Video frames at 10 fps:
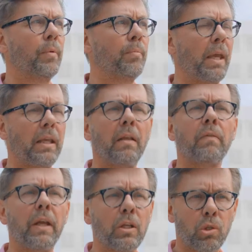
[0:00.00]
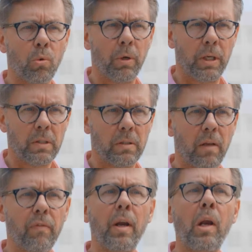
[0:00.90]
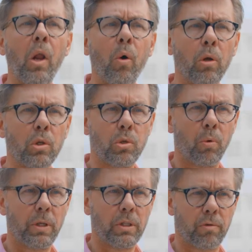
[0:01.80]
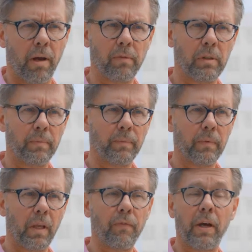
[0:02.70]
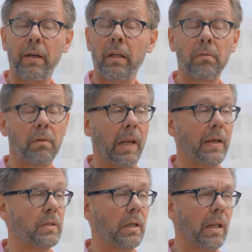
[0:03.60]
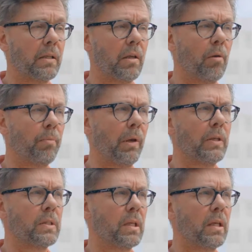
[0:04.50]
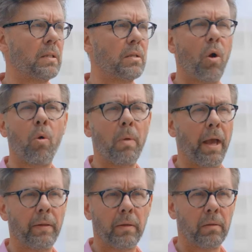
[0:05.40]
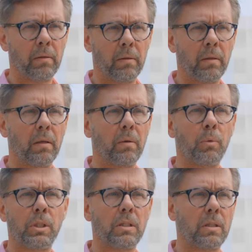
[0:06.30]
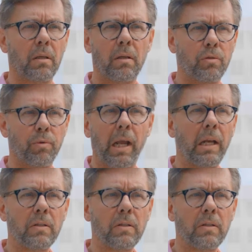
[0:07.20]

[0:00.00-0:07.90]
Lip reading: making their stories, their very local stories, travel. A very classical example is Homeland, which is an Israeli